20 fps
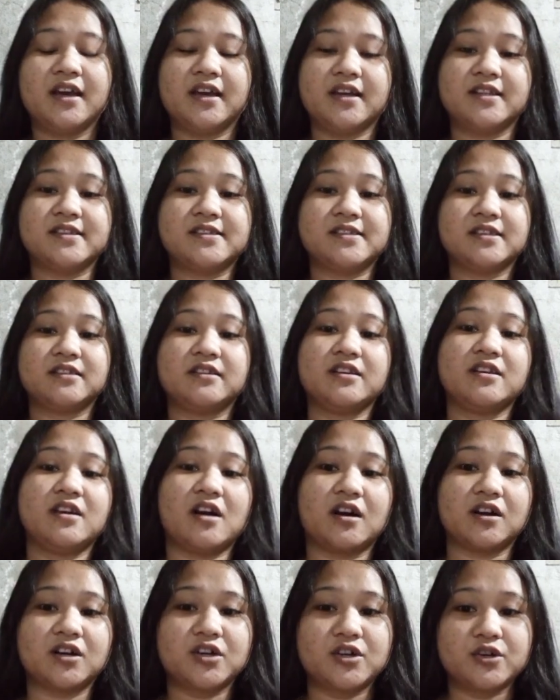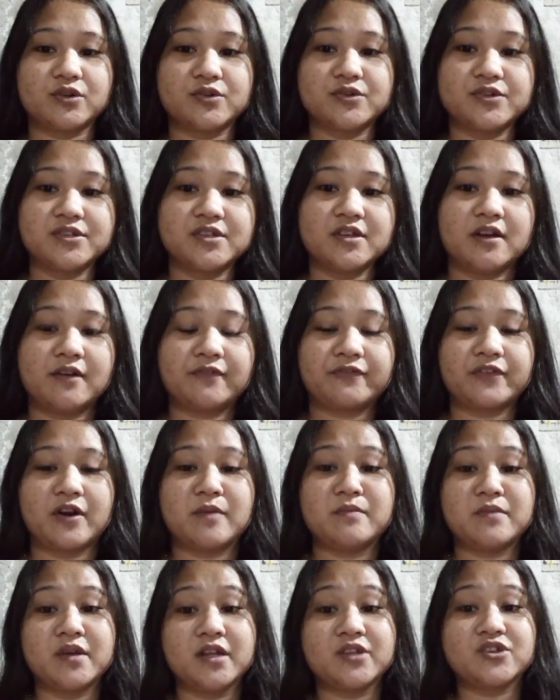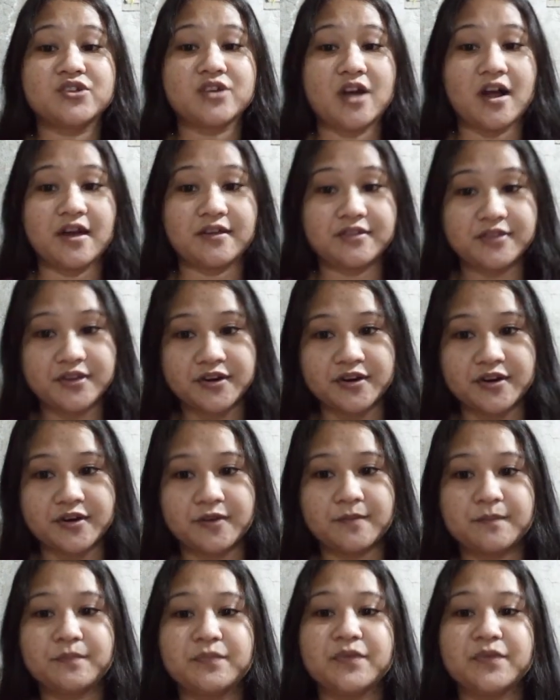and sitting across from each other.